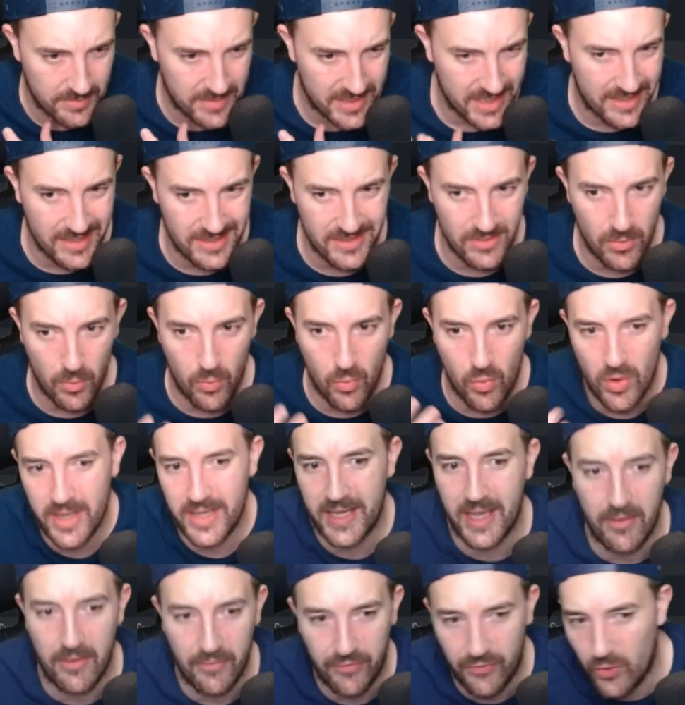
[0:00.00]
he doesn't want to
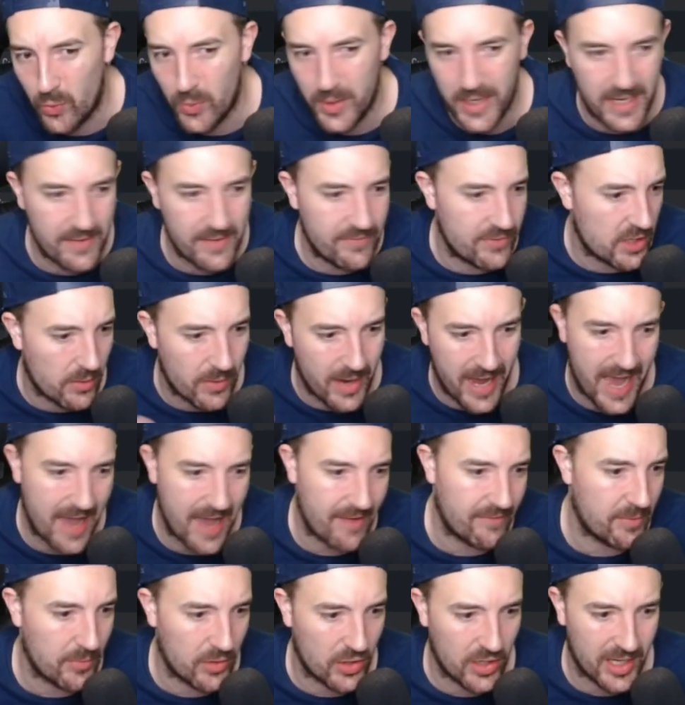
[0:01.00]
get forward, even though I have
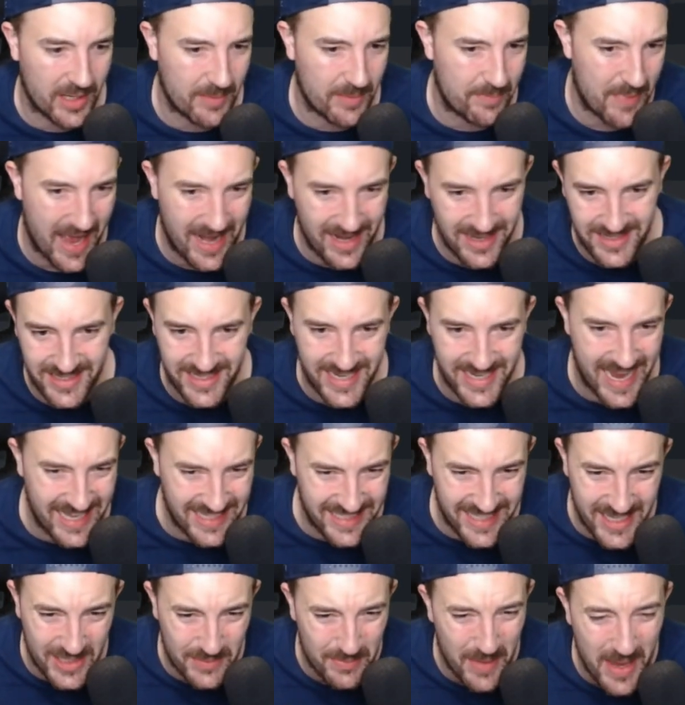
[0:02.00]
him on like balanced
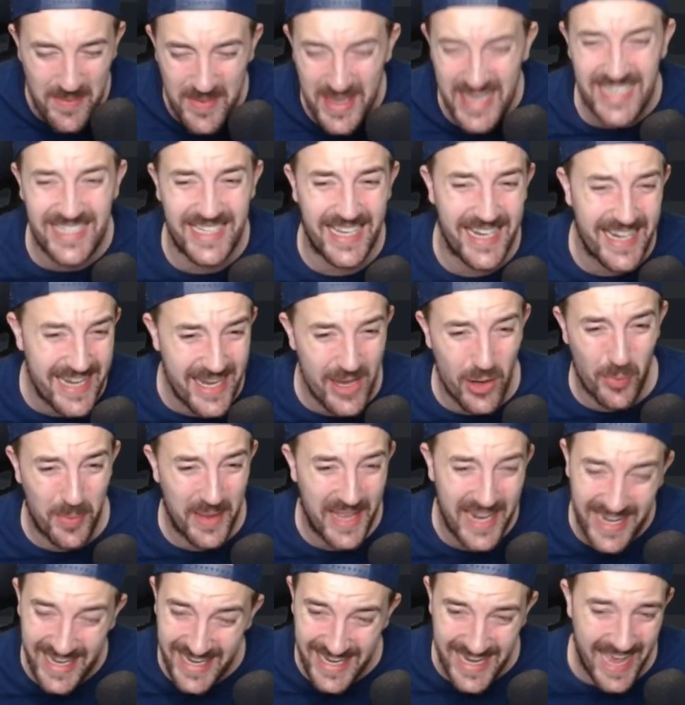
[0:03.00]
tactics. Maybe he's a little
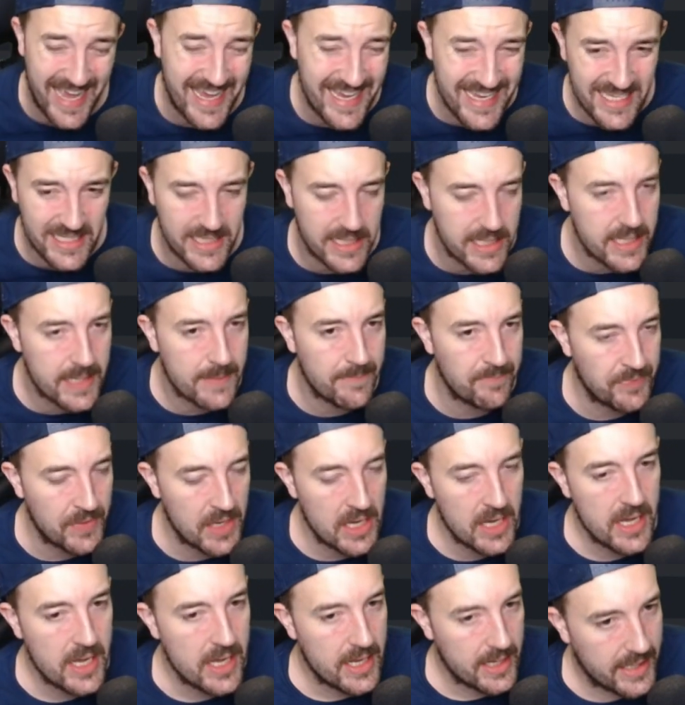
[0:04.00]
bit lazy,
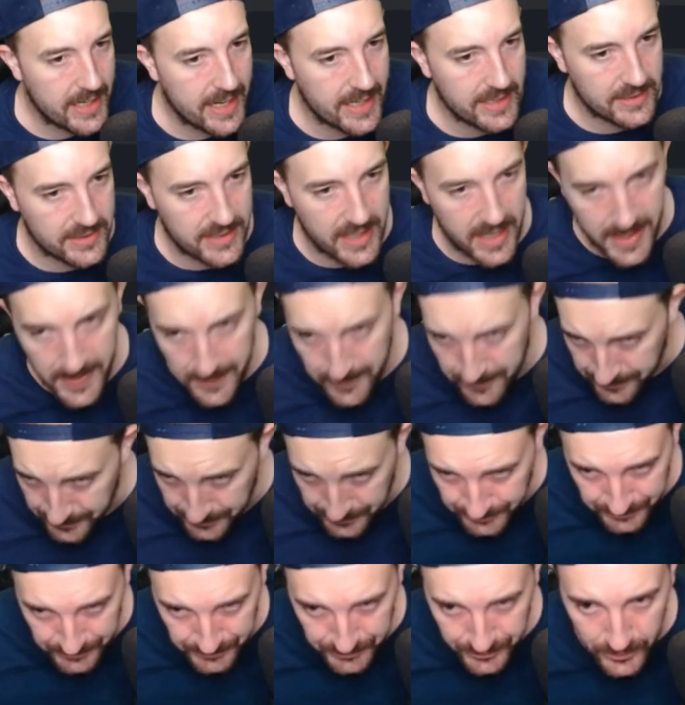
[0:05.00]
let's say.
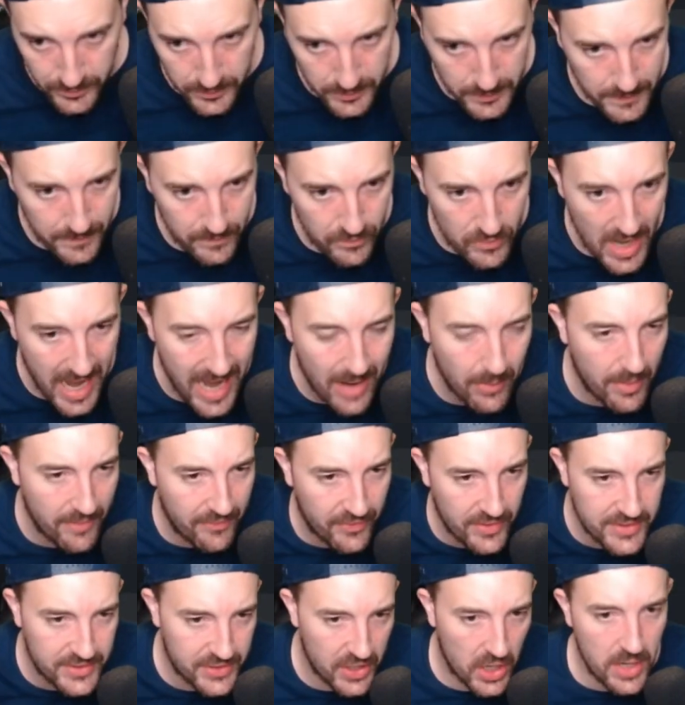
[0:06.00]
However,
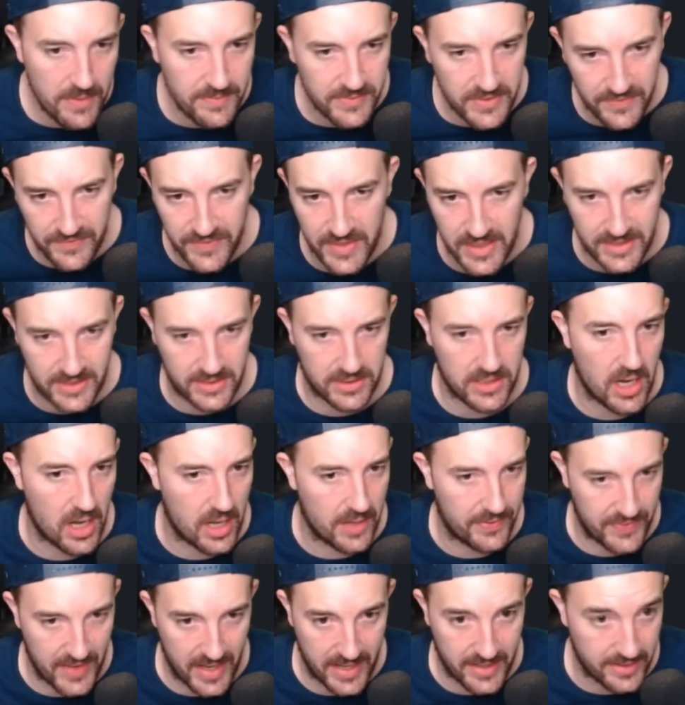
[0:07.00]
in terms of this
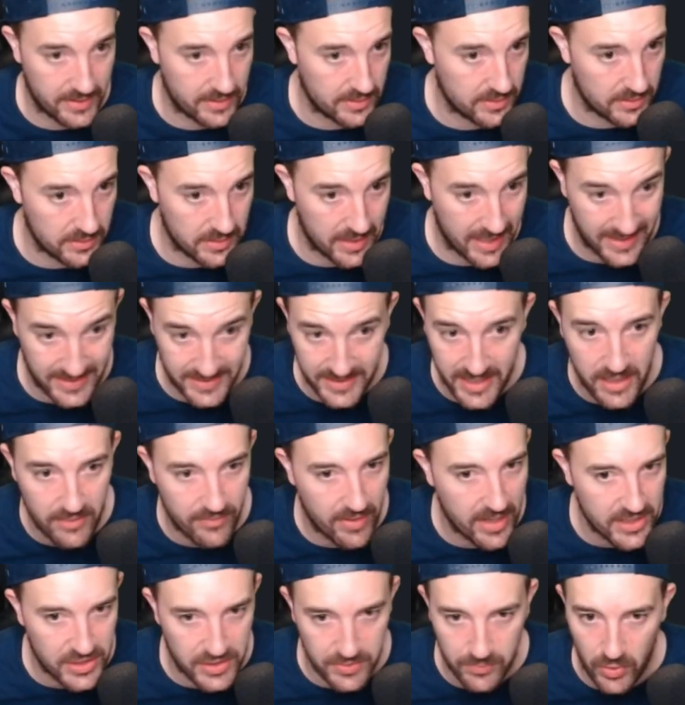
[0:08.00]
card then,
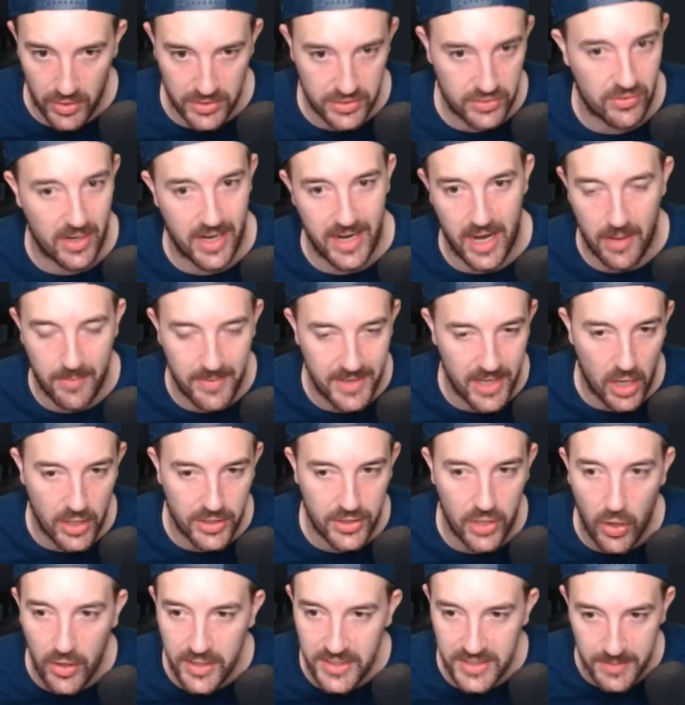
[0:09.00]
acceleration-wise, great. I mean, I'd
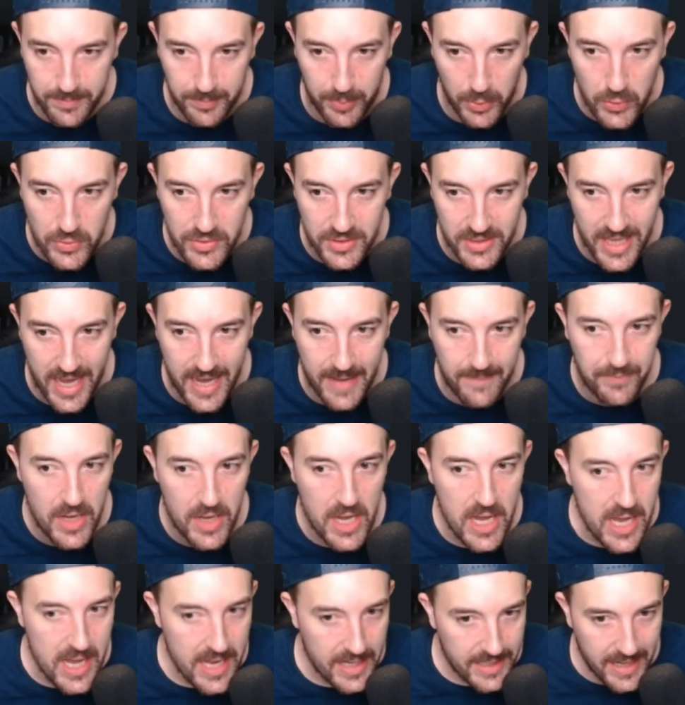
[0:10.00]
like to boost that.
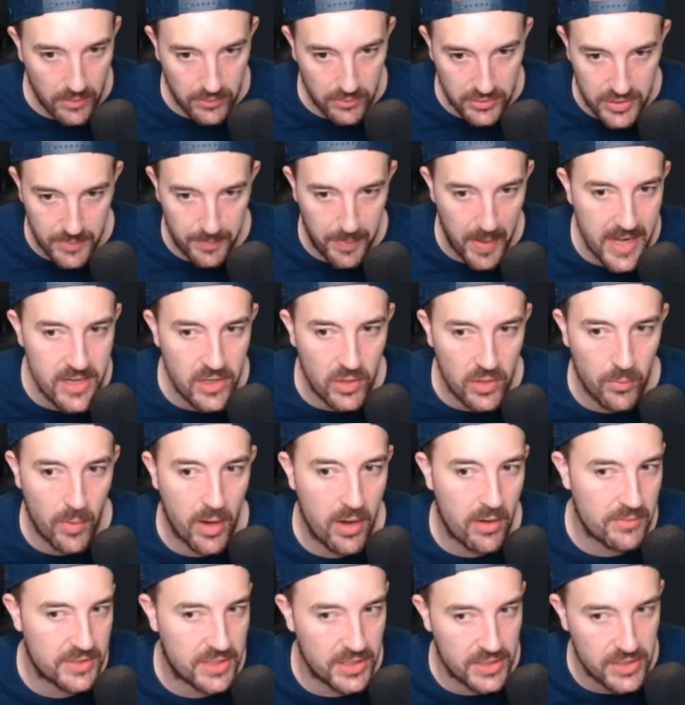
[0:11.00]
Now, depending on where
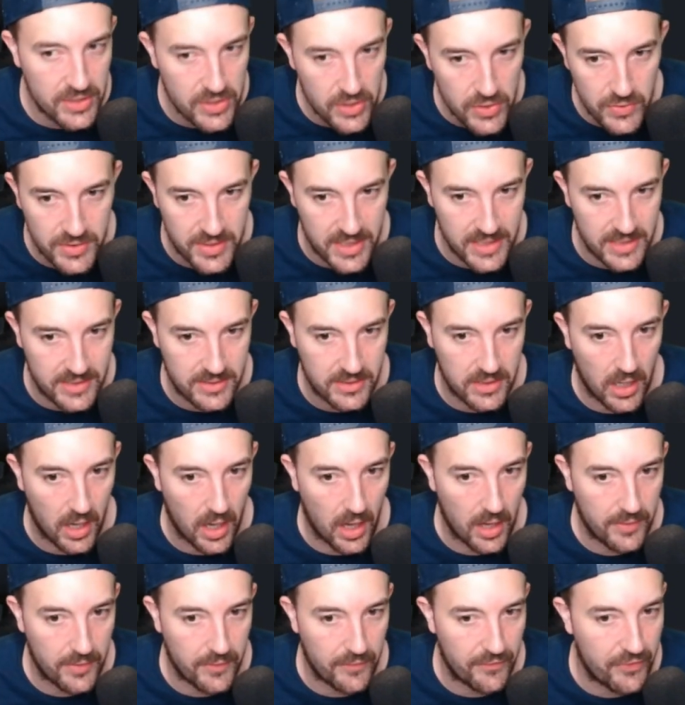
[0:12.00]
I was going to use this
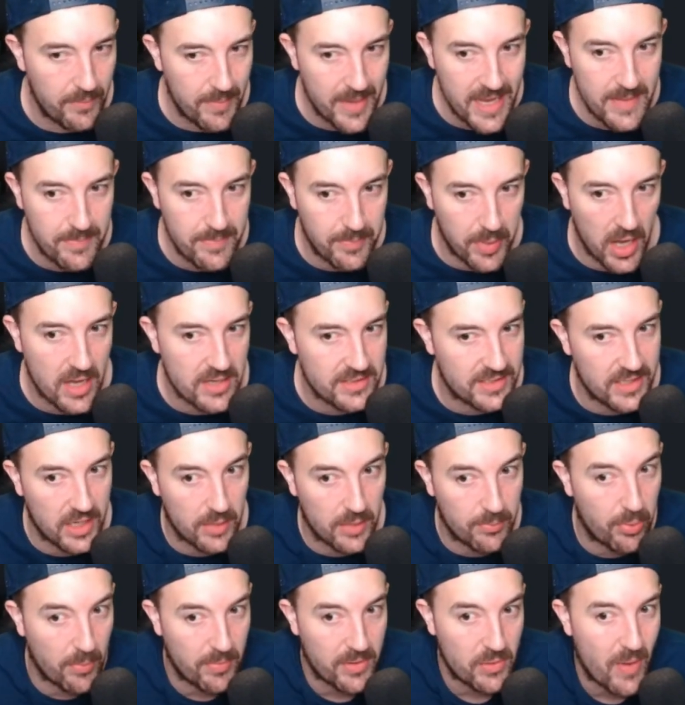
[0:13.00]
card, for me personally,
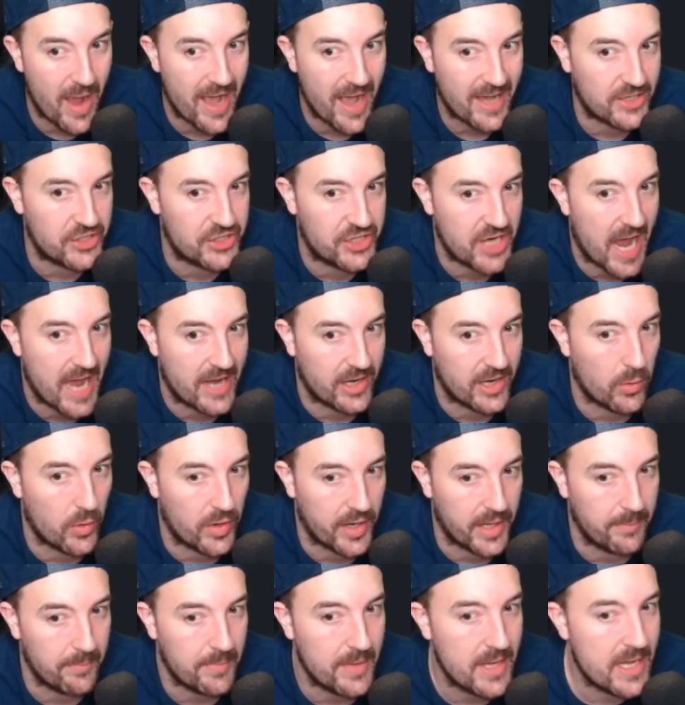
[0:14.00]
I'd probably whack a shadow on
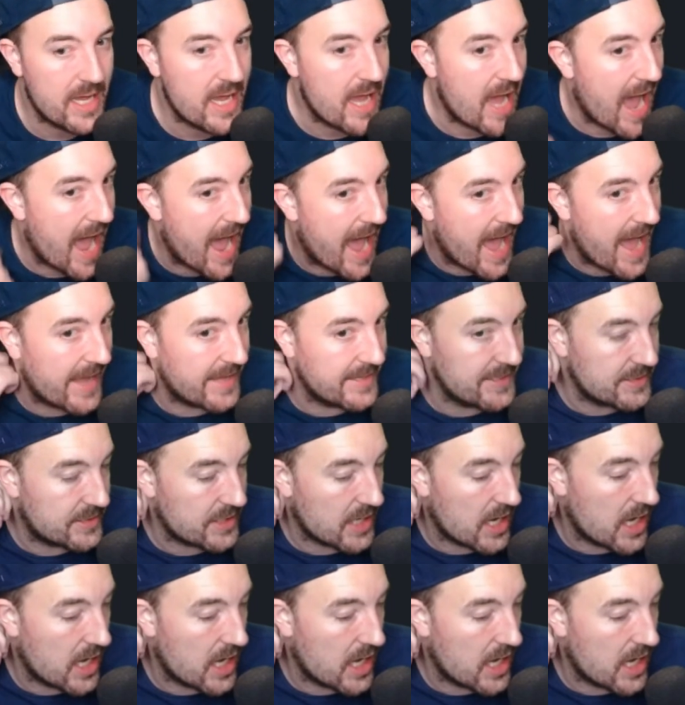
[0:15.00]
him and